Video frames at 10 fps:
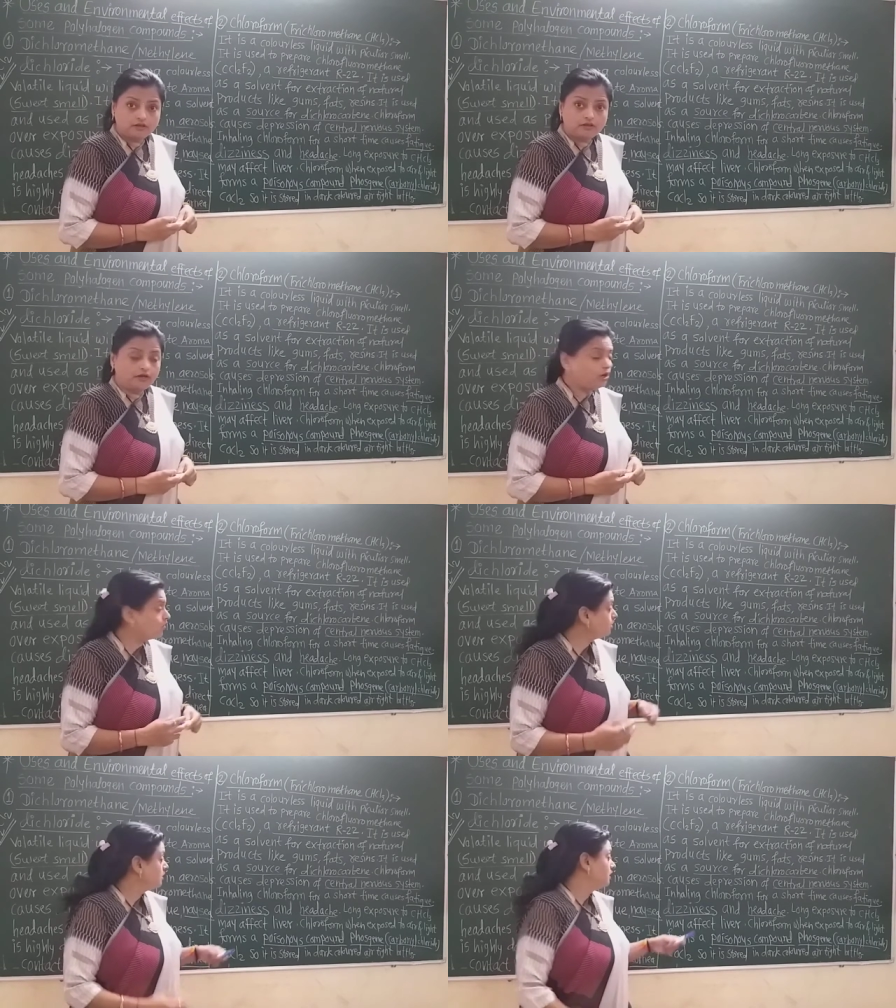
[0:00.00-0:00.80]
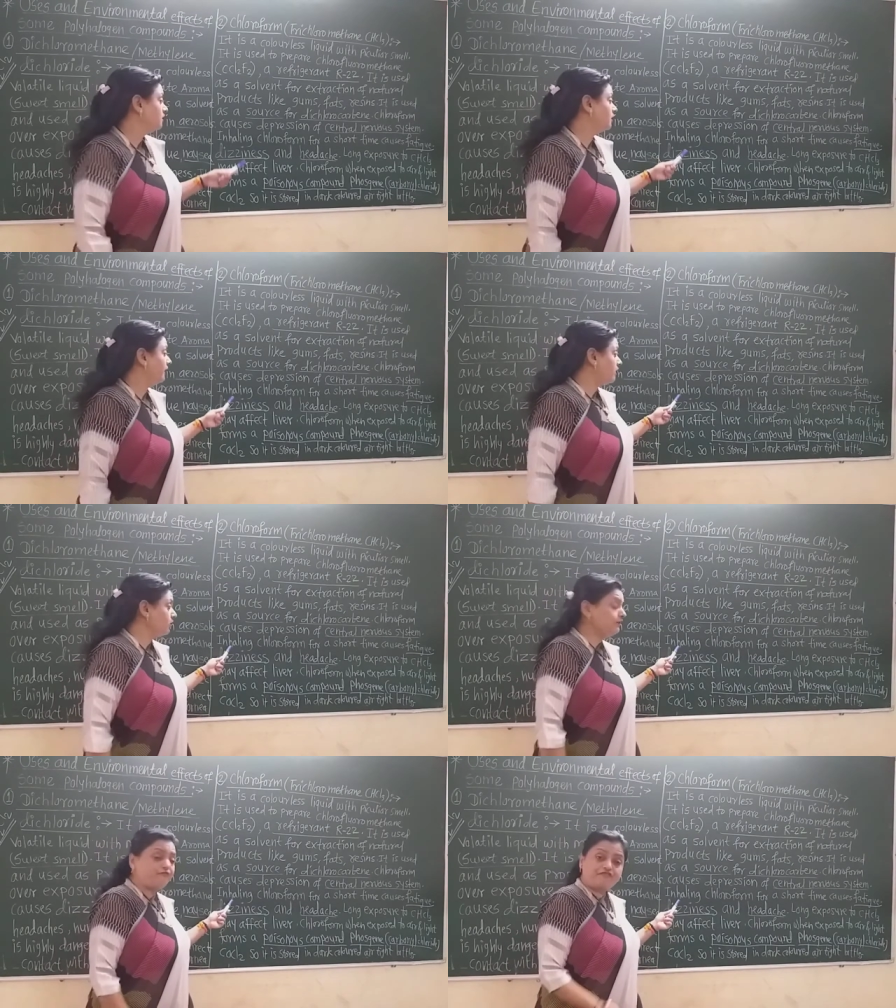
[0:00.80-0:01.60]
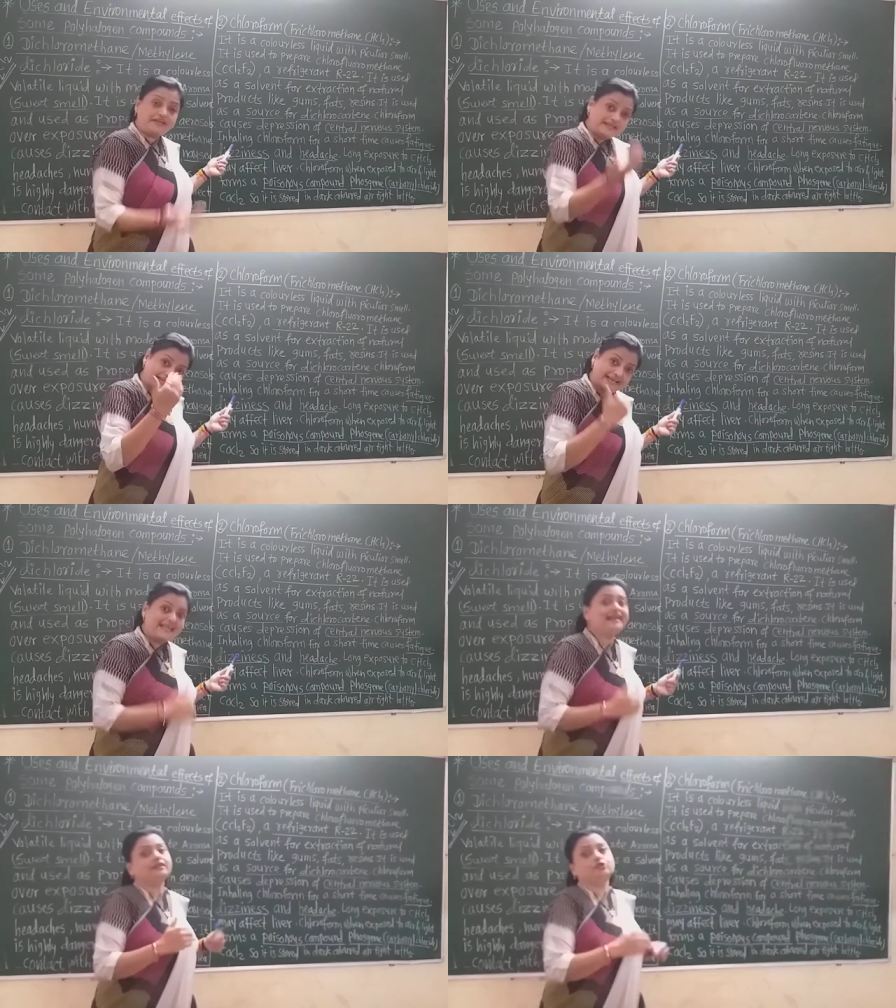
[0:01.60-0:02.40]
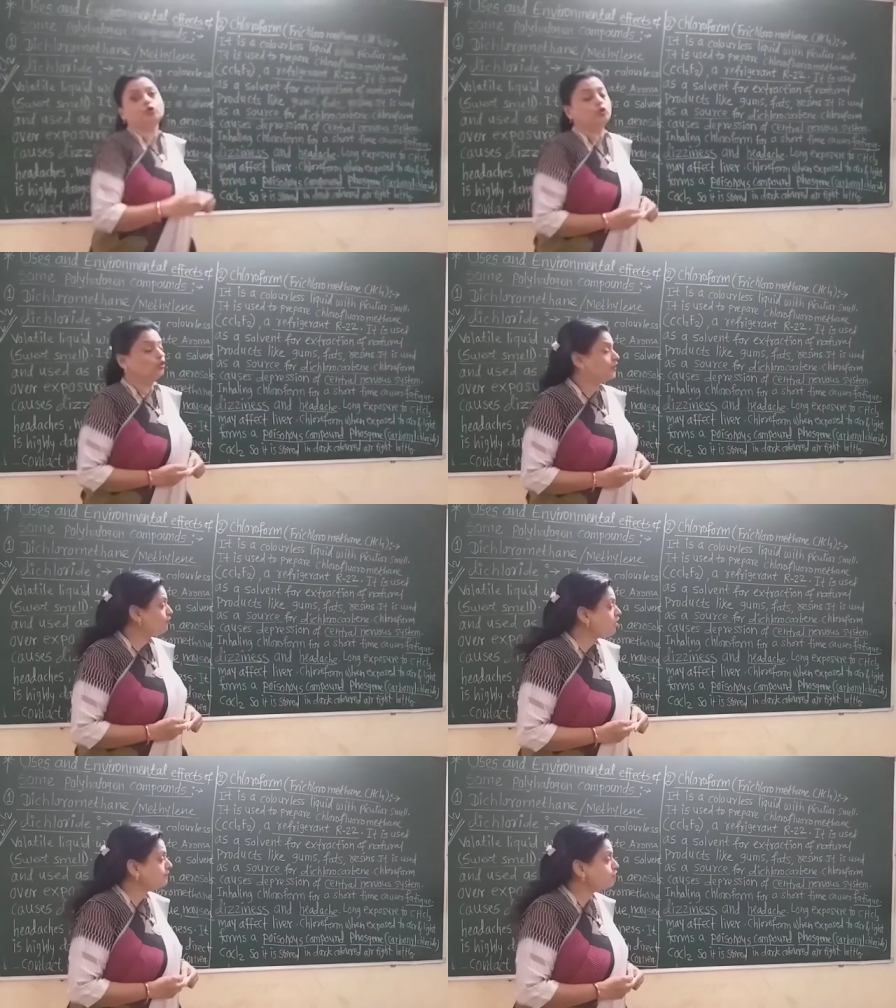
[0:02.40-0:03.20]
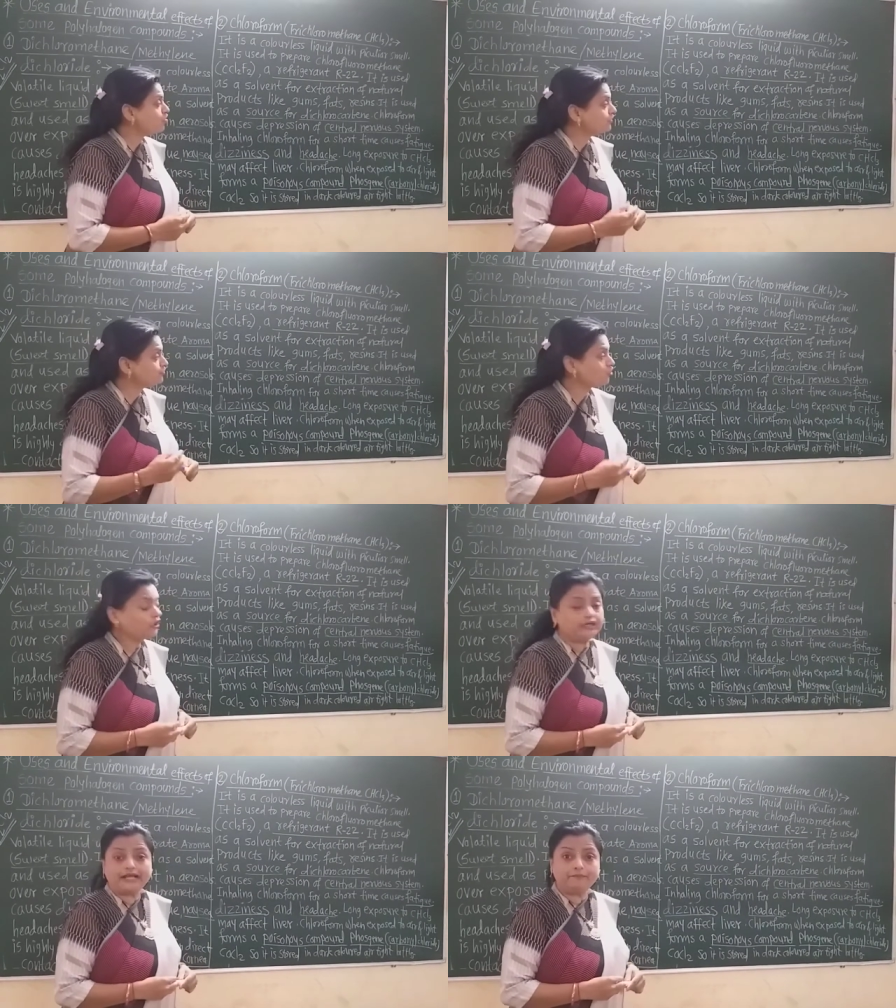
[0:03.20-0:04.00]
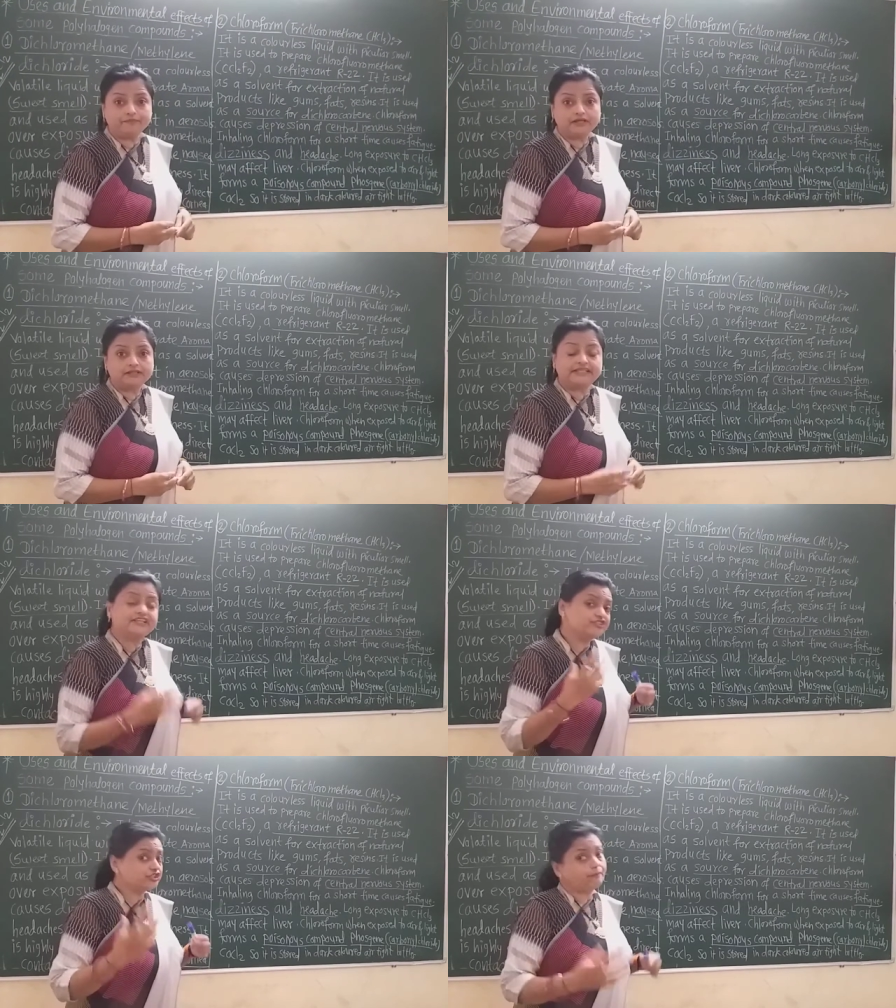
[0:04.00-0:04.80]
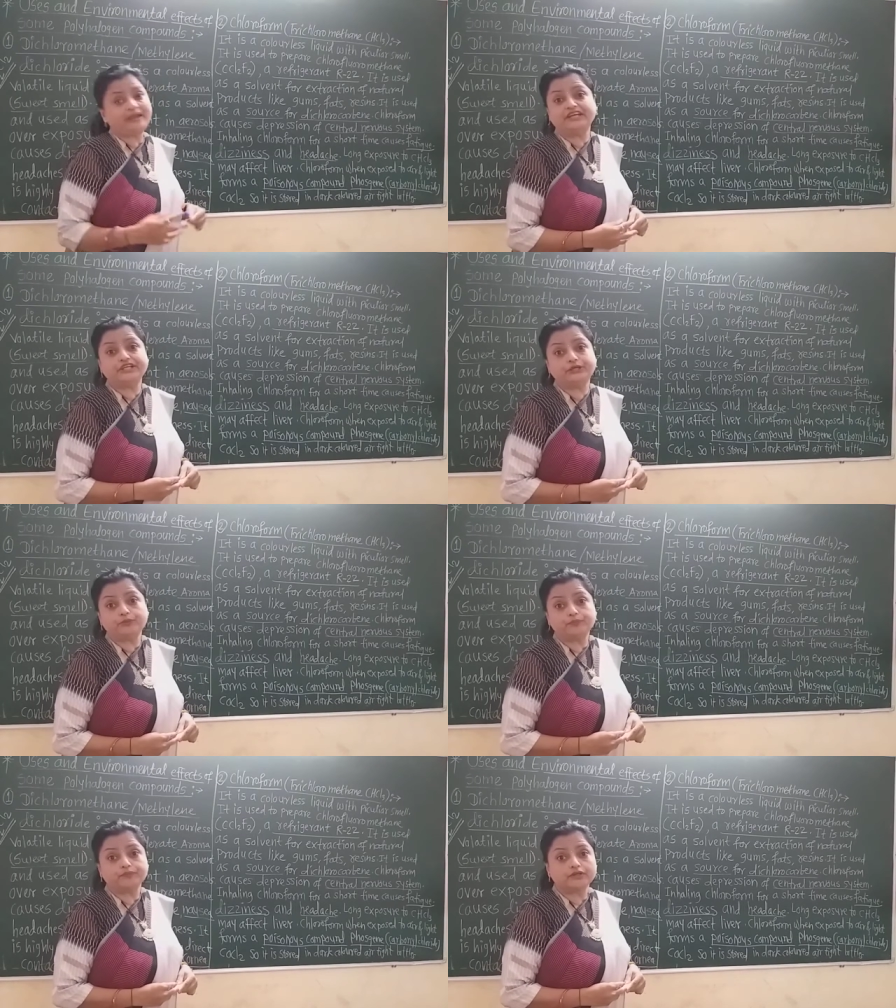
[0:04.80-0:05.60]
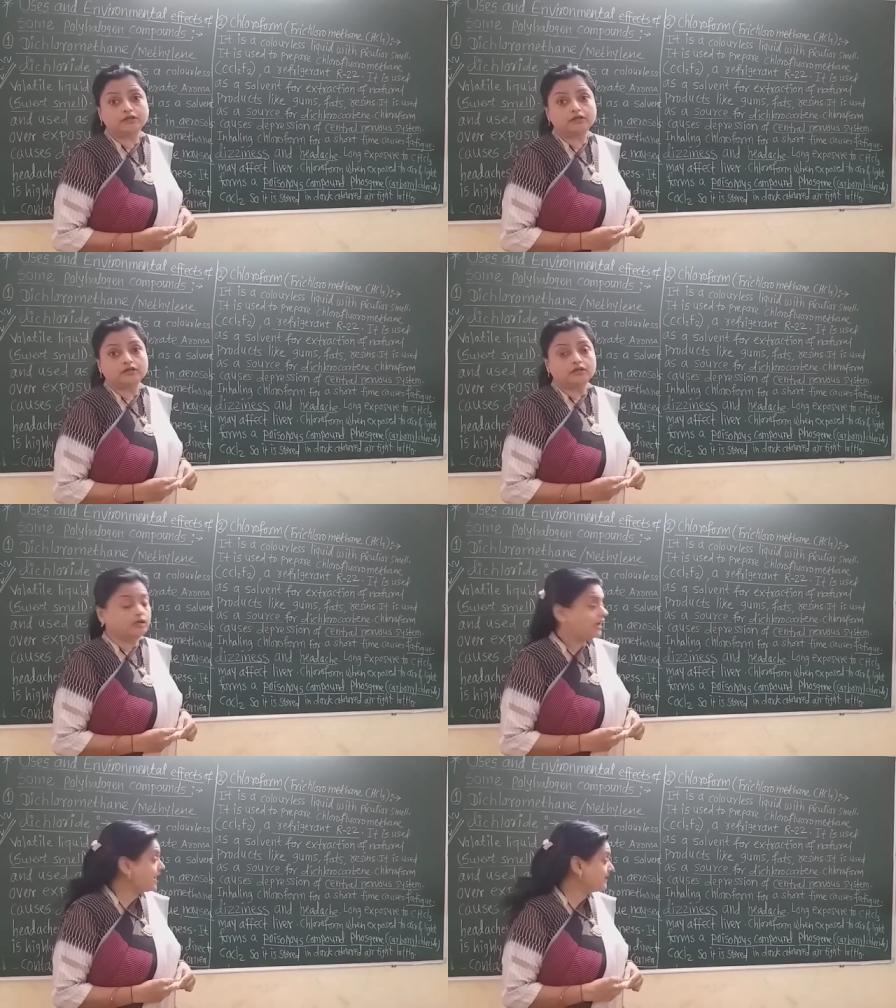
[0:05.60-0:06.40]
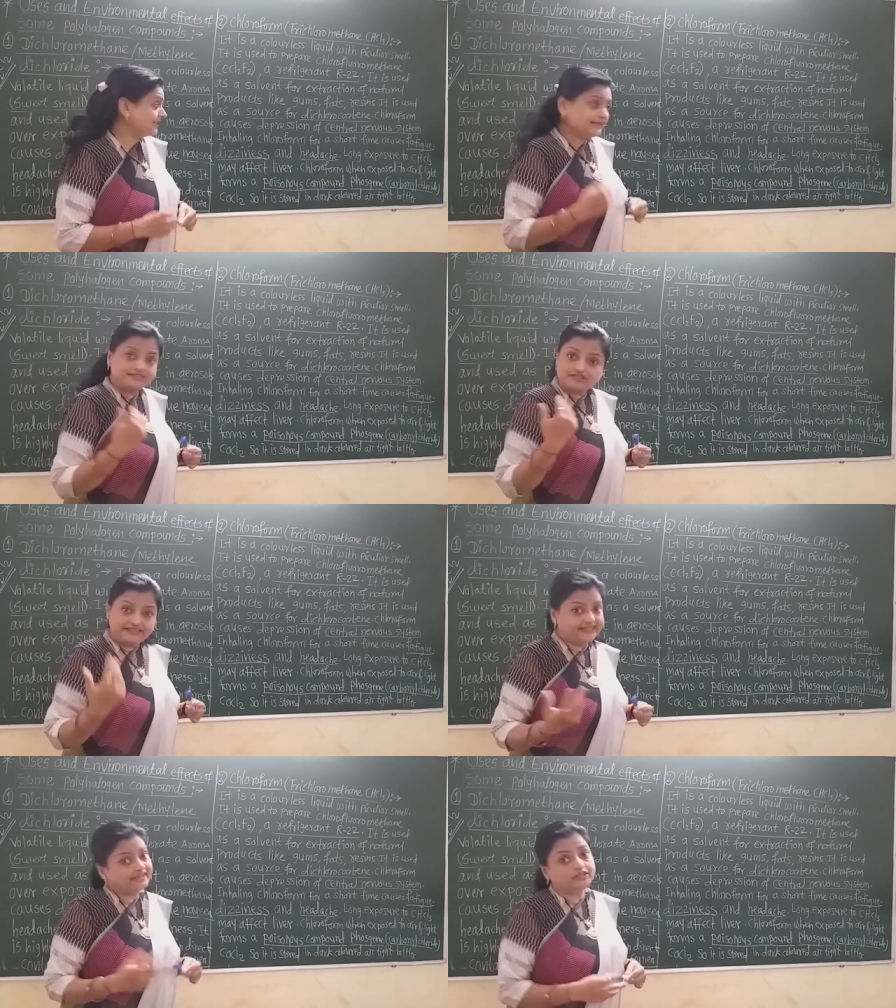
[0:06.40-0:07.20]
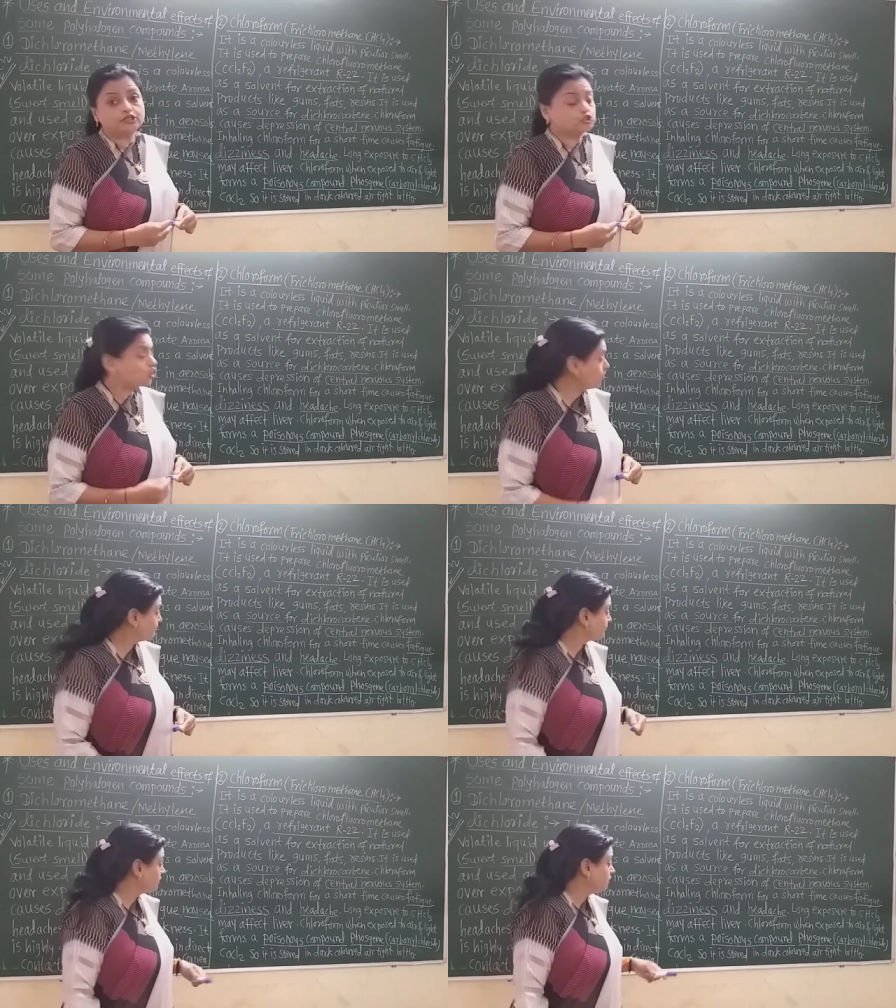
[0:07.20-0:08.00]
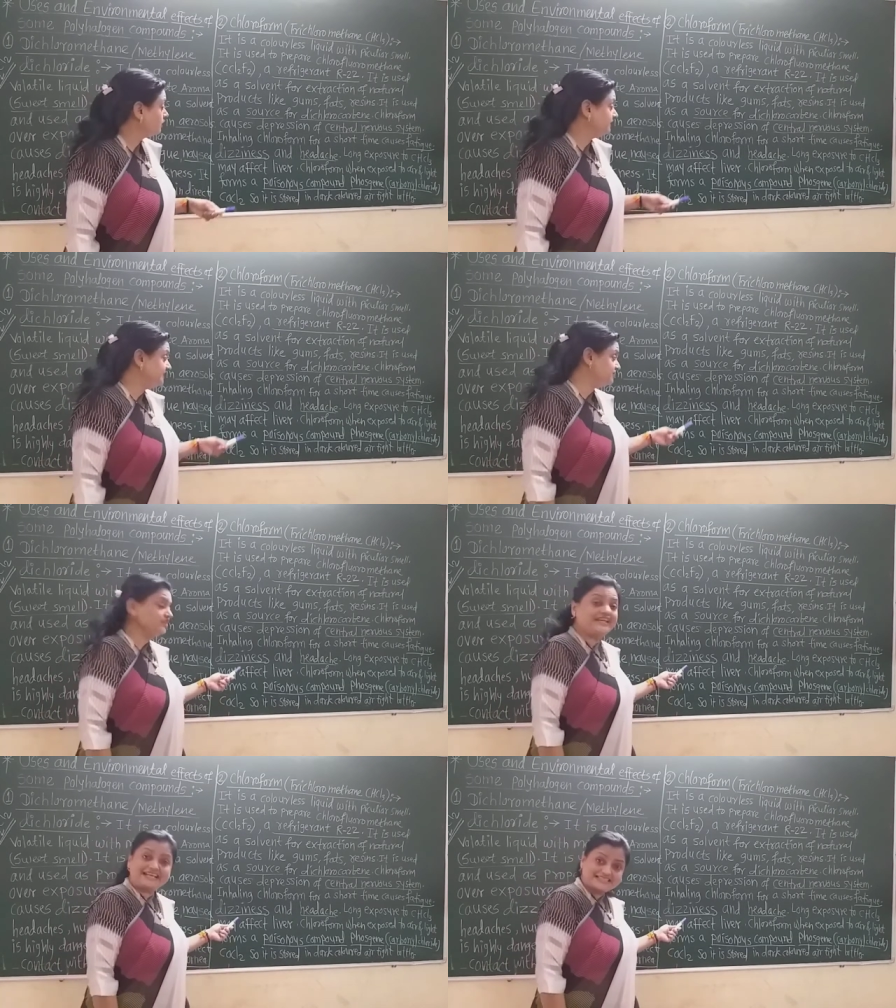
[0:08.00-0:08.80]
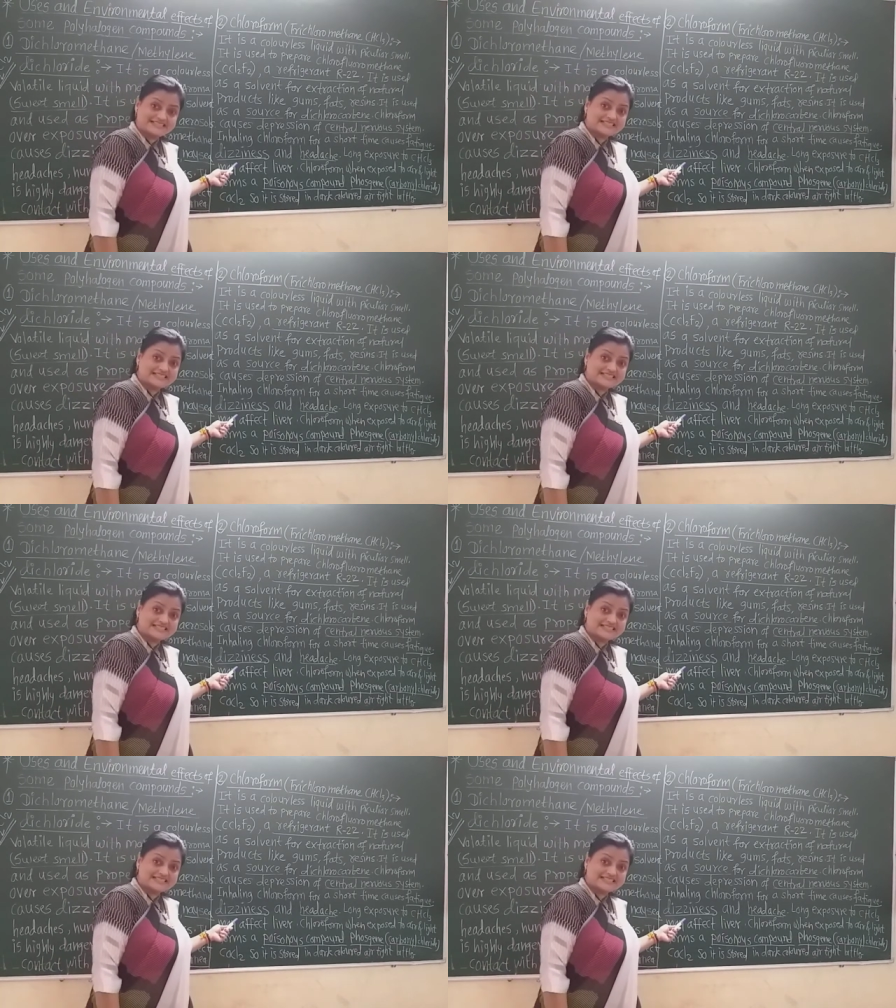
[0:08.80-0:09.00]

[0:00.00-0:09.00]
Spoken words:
Now, if we inhale the chloroform for a short time, there is the fatigue, and that is the date also, dizziness,